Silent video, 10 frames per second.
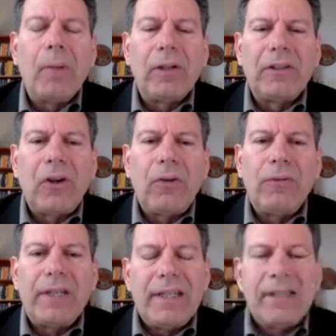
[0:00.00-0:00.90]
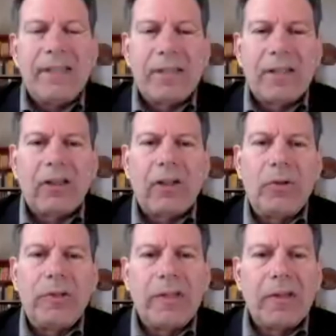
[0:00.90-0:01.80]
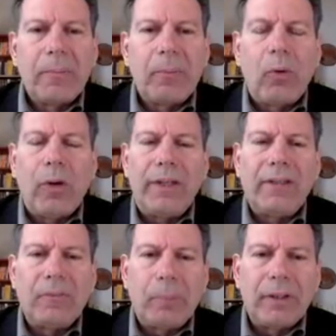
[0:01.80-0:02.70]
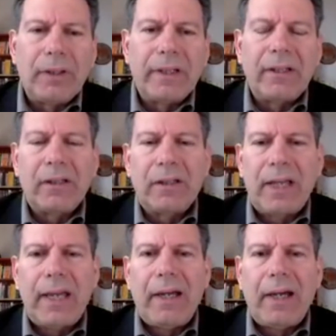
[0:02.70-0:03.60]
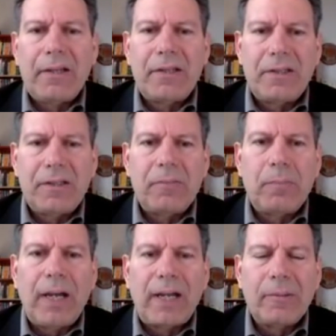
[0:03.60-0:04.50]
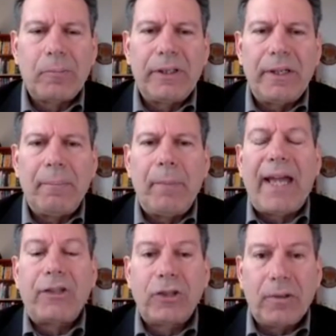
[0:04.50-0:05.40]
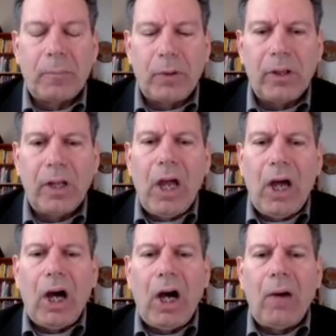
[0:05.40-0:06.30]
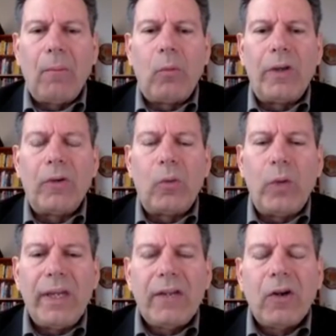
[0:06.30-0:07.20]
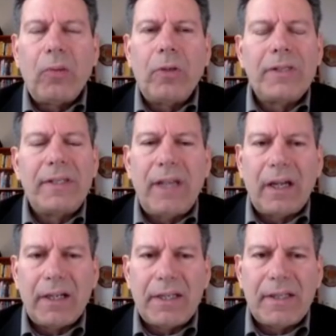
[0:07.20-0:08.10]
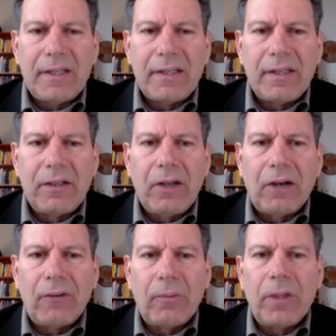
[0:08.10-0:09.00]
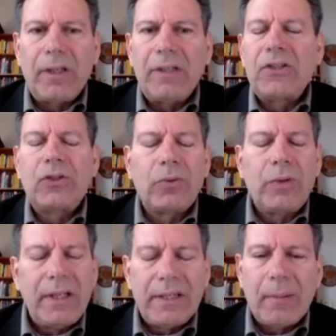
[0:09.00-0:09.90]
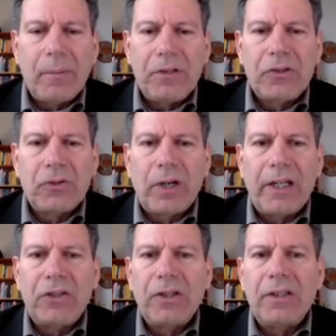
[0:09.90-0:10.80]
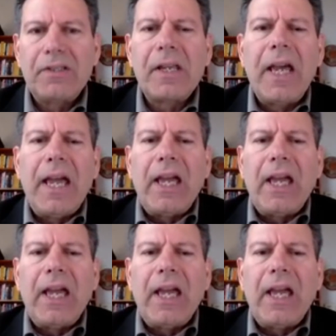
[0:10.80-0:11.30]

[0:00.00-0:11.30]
Moldova is as close to the point of political chaos as is possibly imaginable. With a weak, almost non-existent government, street demonstrations,